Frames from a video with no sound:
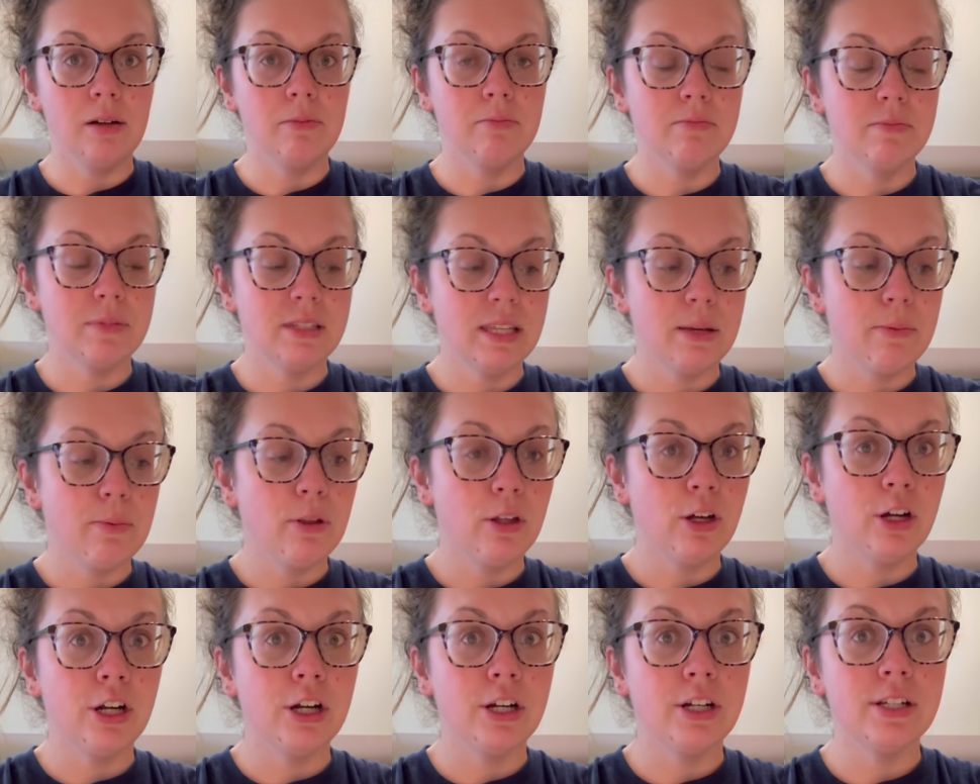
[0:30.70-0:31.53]

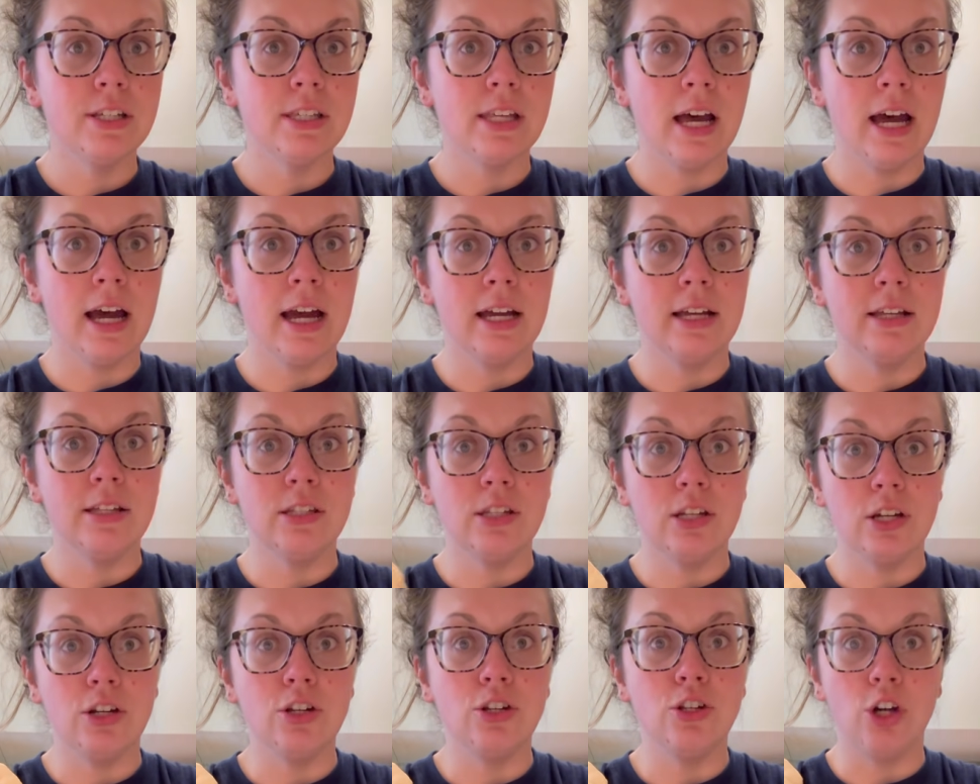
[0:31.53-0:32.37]
similar
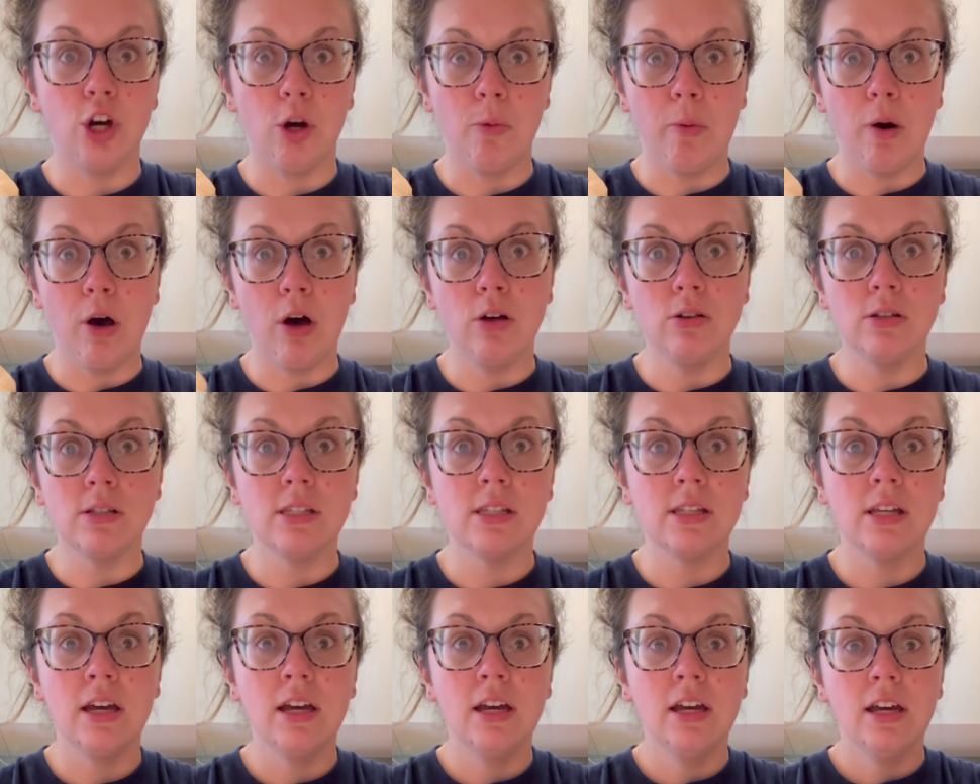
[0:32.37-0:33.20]
sized dough balls.